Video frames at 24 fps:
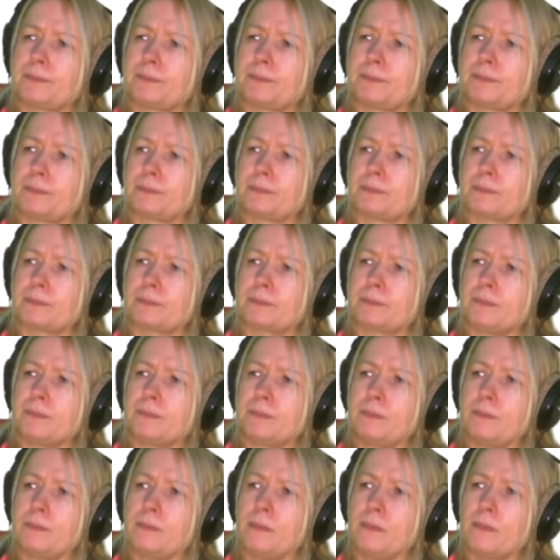
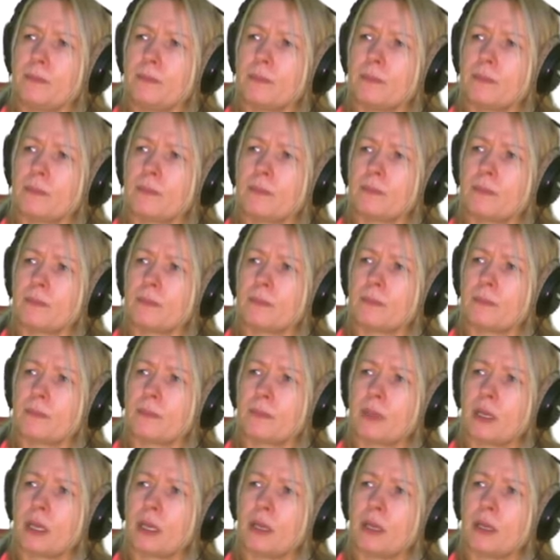
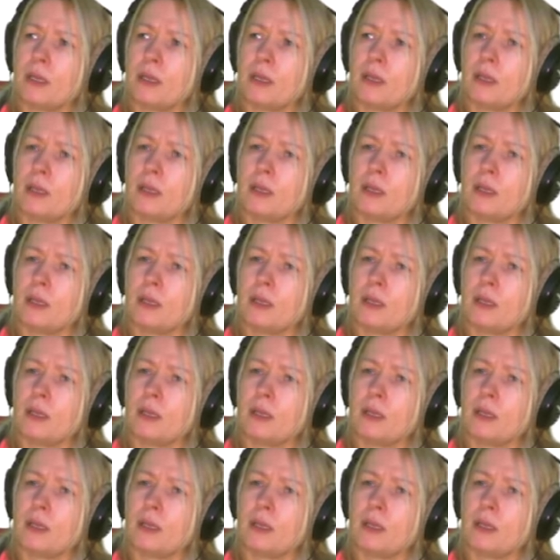[no speech]